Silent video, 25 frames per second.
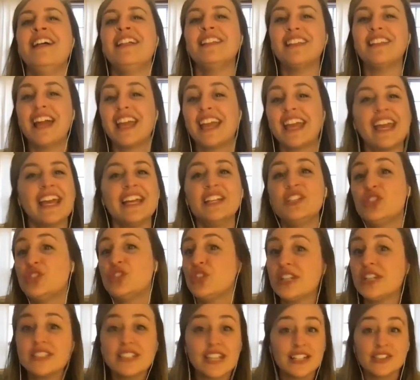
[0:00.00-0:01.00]
Like it's
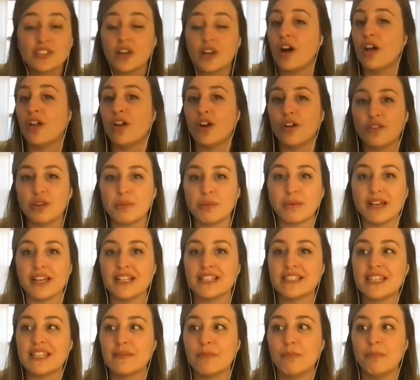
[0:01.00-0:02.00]
just it's all over the
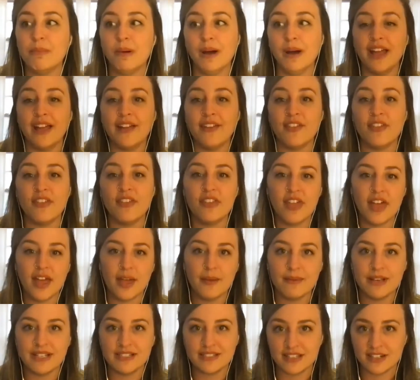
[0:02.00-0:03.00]
place, but
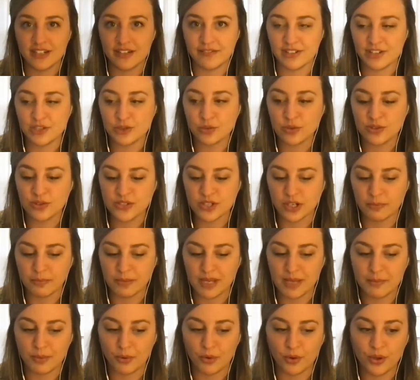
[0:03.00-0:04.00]
them as individuals are
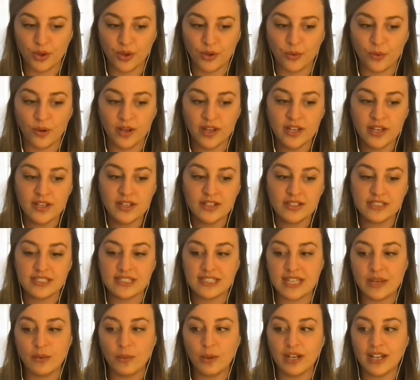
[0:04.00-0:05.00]
people who
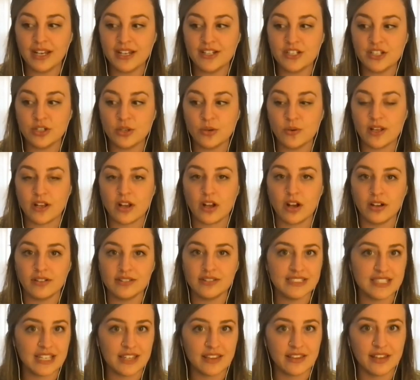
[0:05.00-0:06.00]
see what I do and
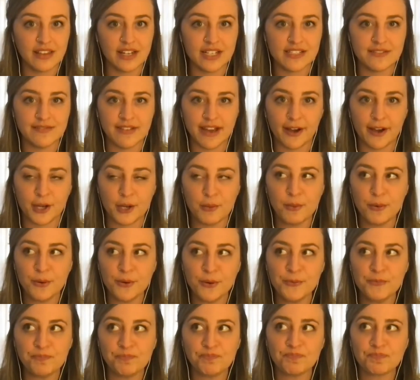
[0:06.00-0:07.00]
see that it's
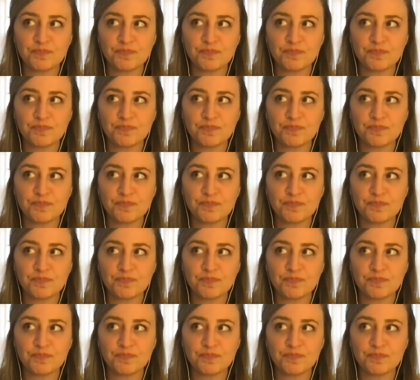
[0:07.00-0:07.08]
valuable.